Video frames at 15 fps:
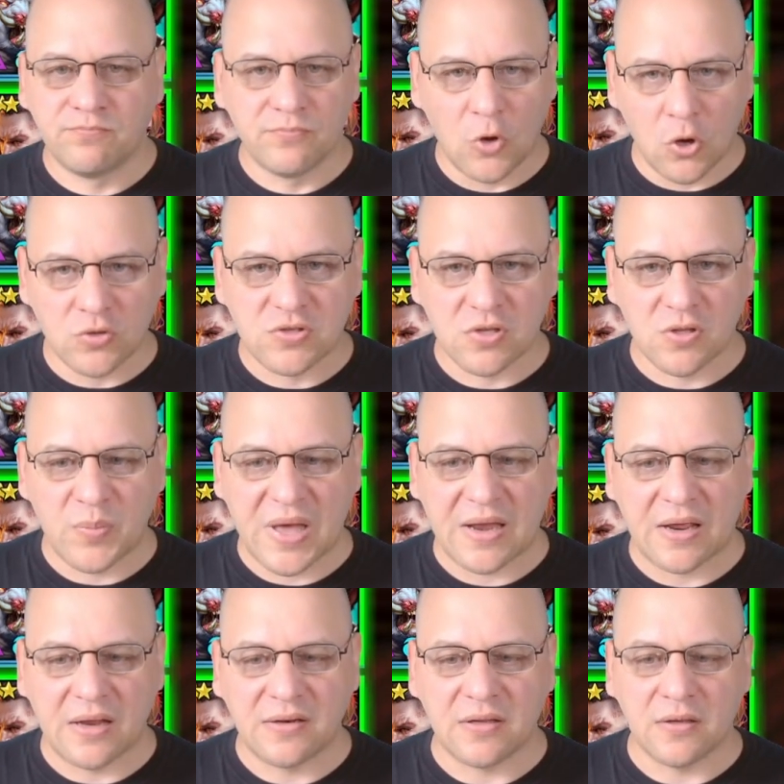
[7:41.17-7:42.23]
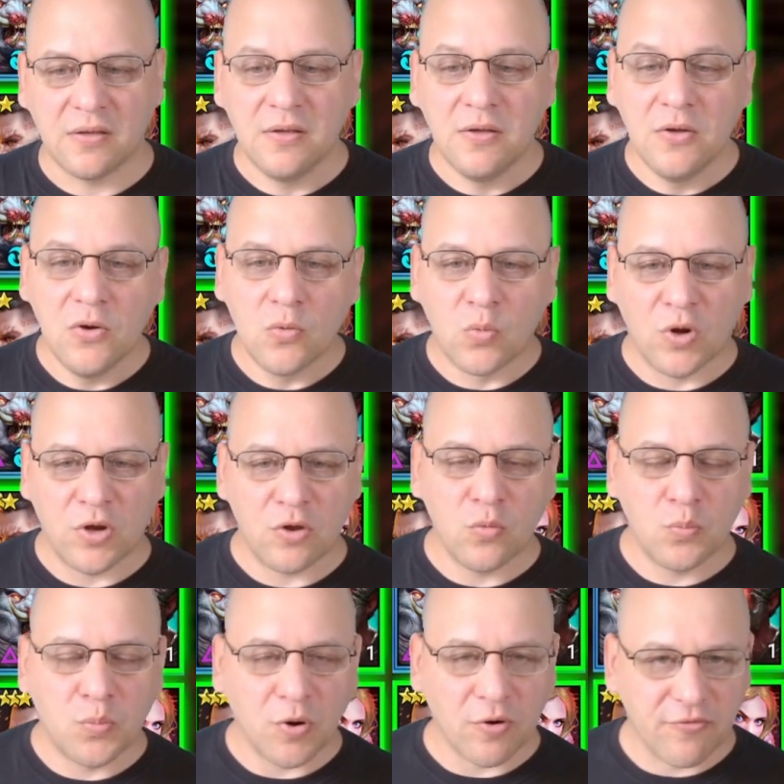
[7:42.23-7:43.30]
Also a bad idea. What
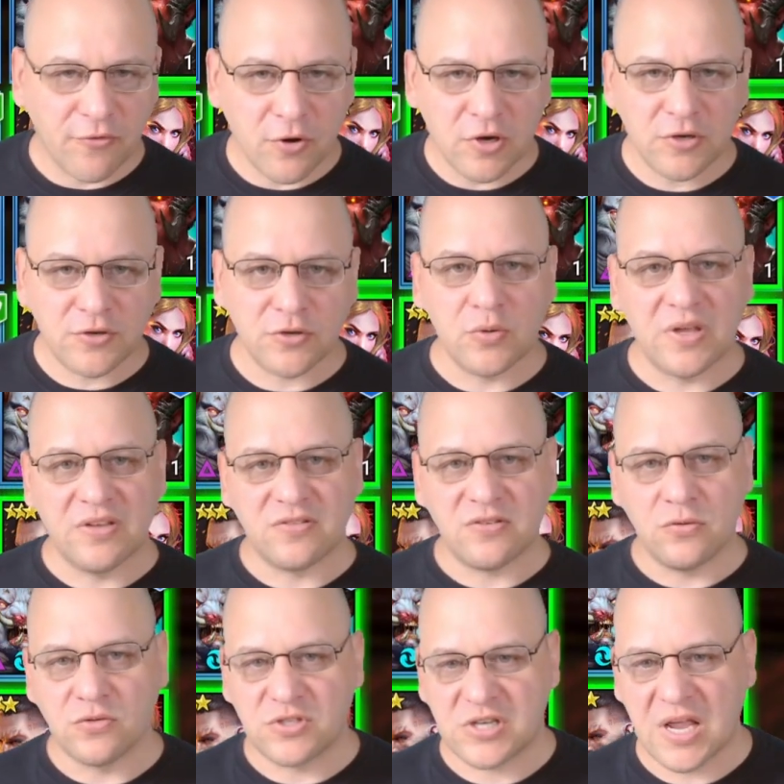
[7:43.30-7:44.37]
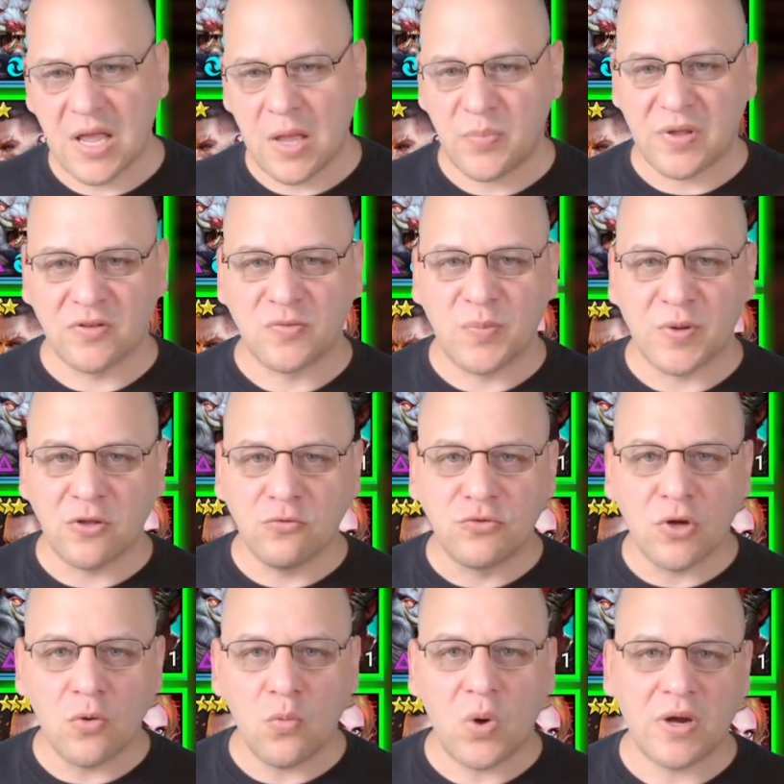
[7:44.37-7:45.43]
you prefer to do is use champions, but you
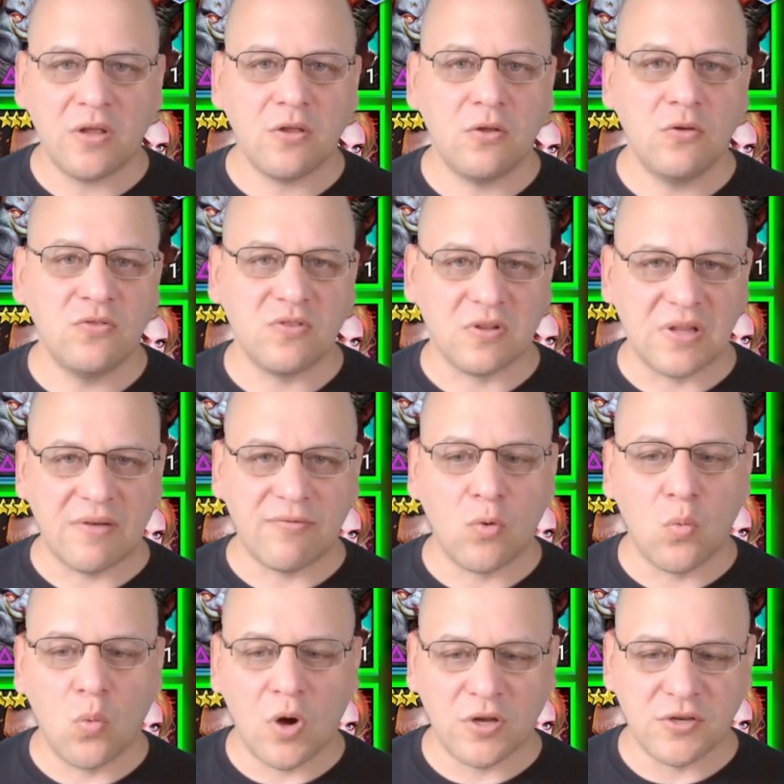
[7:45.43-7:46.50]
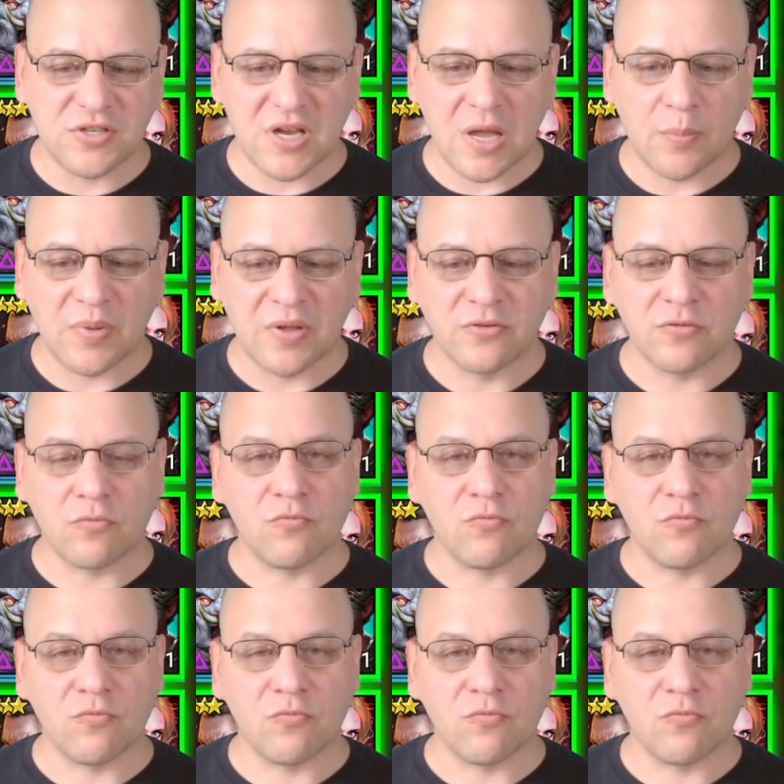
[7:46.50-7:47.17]
don't want to use level 1 champions.